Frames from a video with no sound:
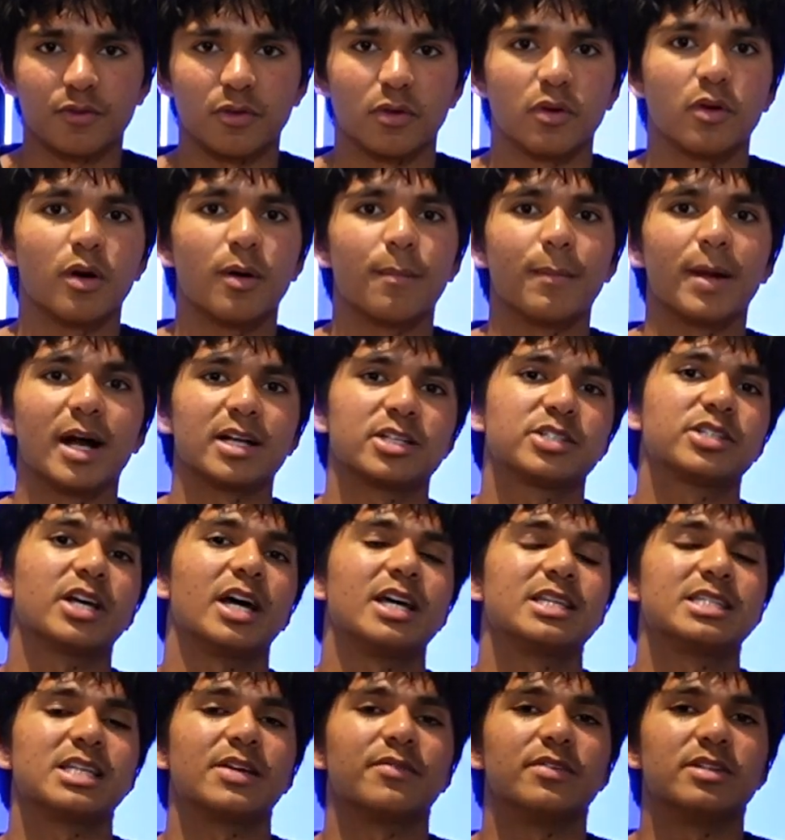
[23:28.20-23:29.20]
for match
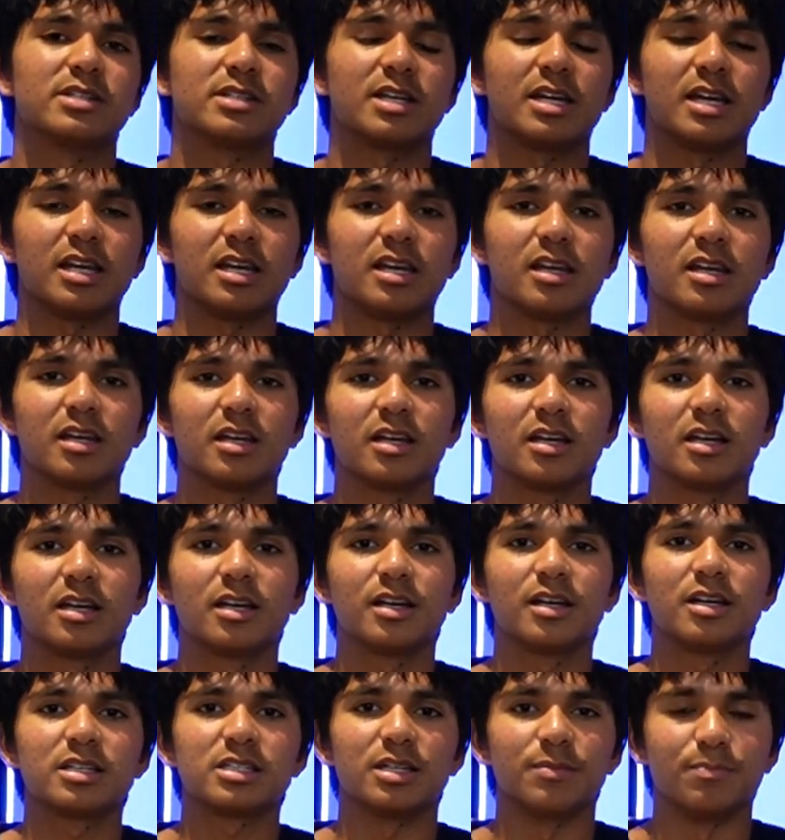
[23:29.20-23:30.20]
day 17.
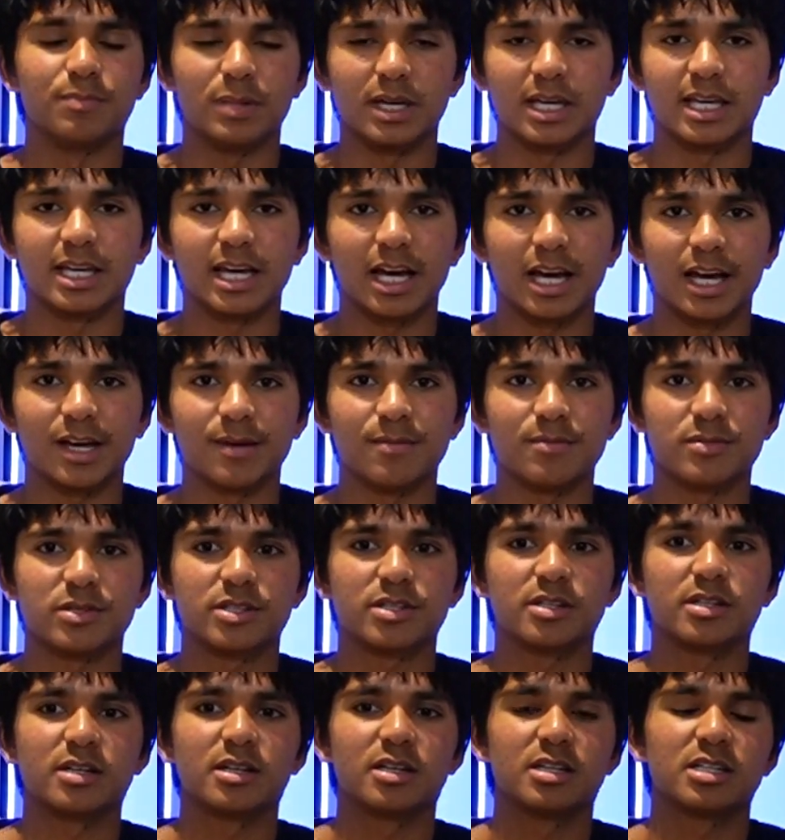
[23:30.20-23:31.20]
Some big
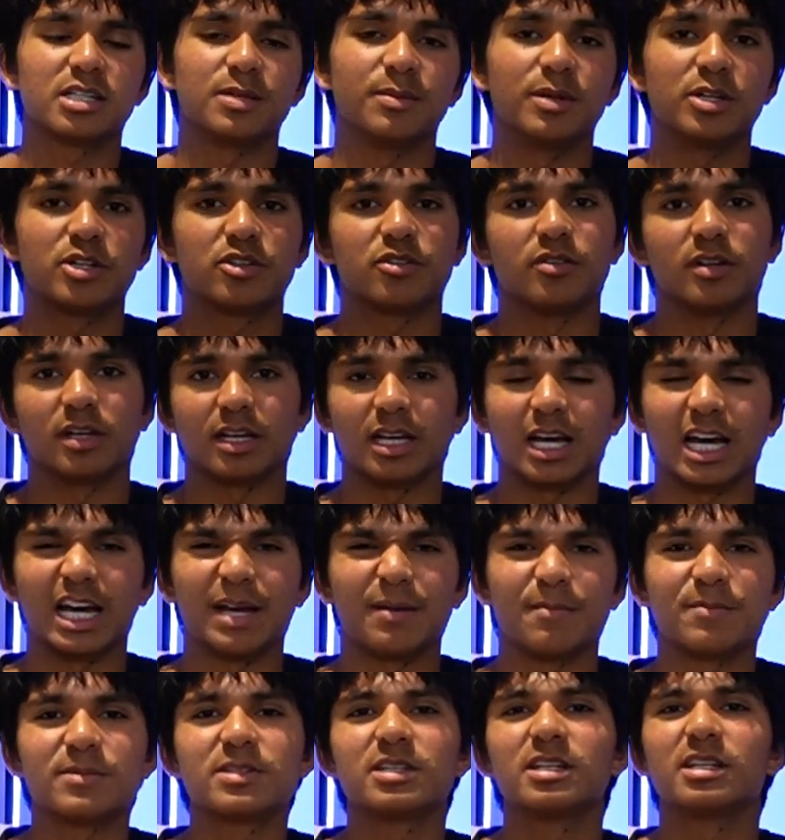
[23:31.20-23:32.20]
games, some interesting
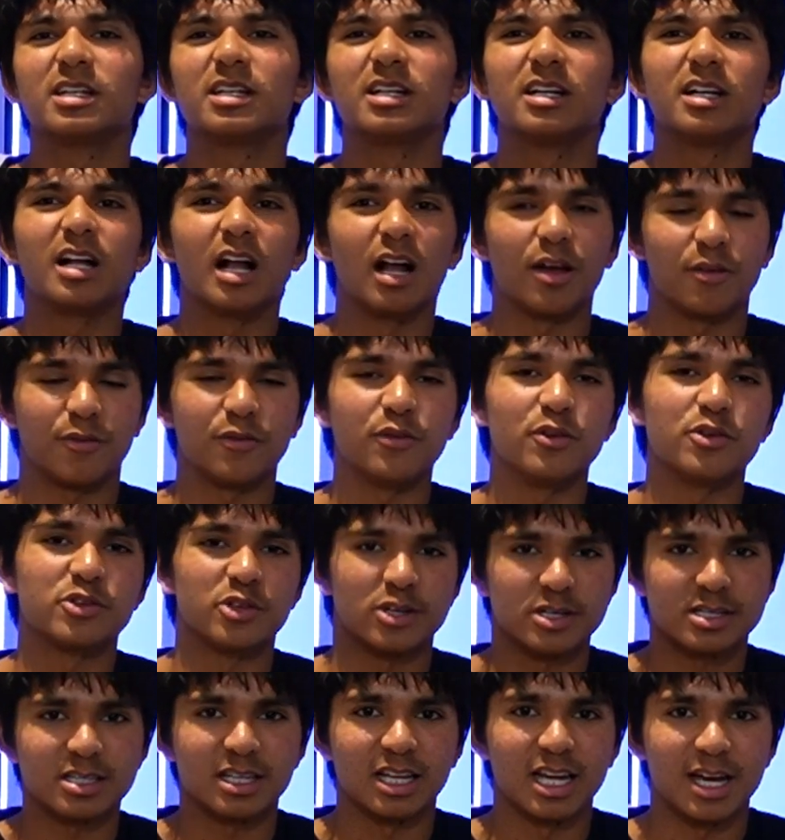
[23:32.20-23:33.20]
games, a few sort
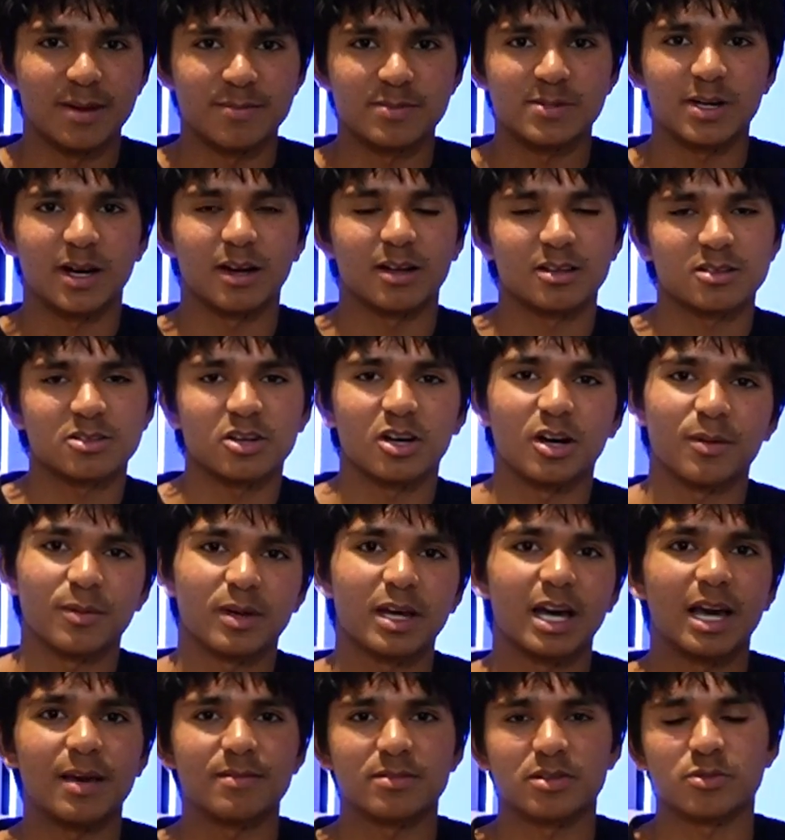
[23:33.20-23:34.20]
of slam dunk type
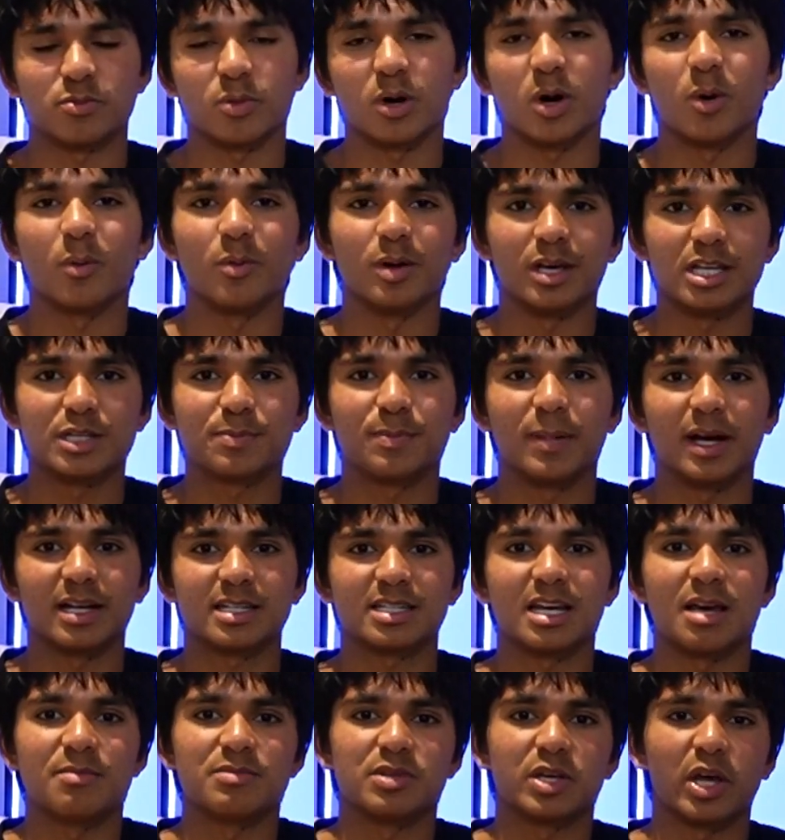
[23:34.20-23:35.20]
games as well. We expect
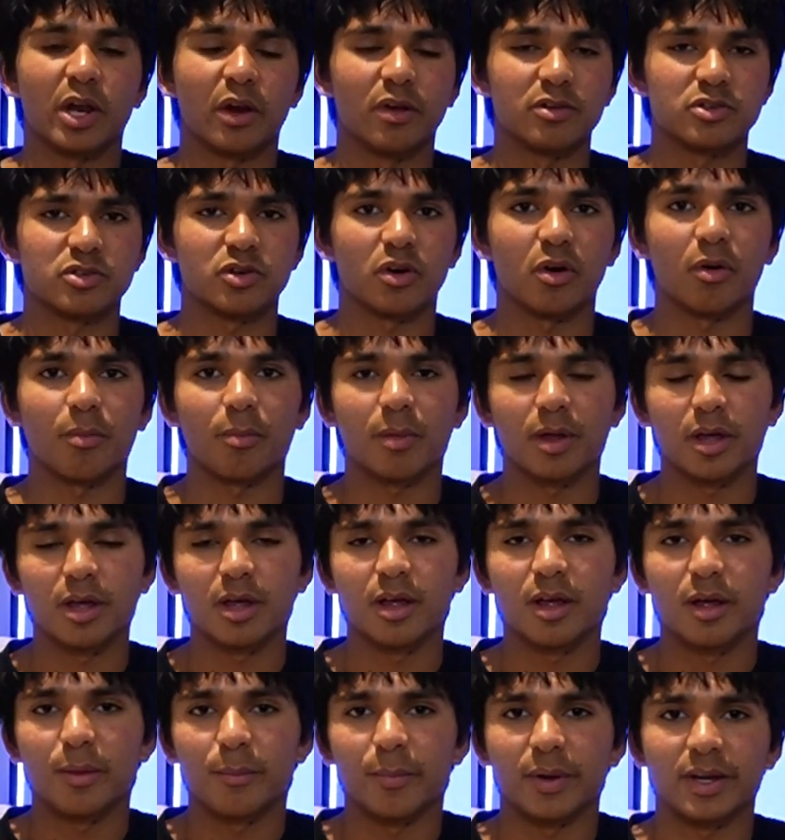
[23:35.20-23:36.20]
teams to get on top,
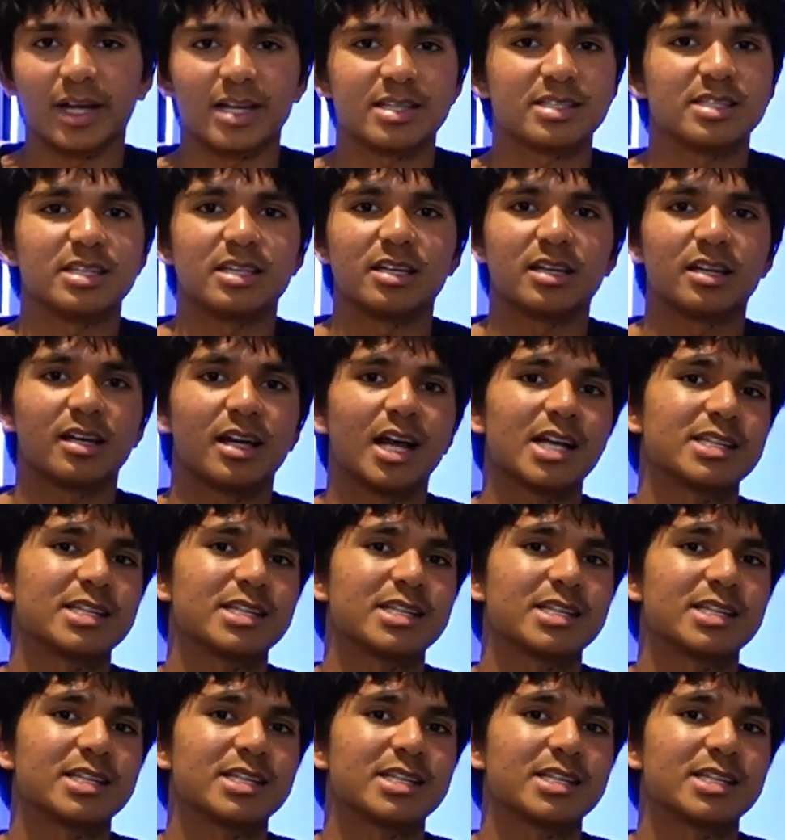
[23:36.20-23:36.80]
but that's the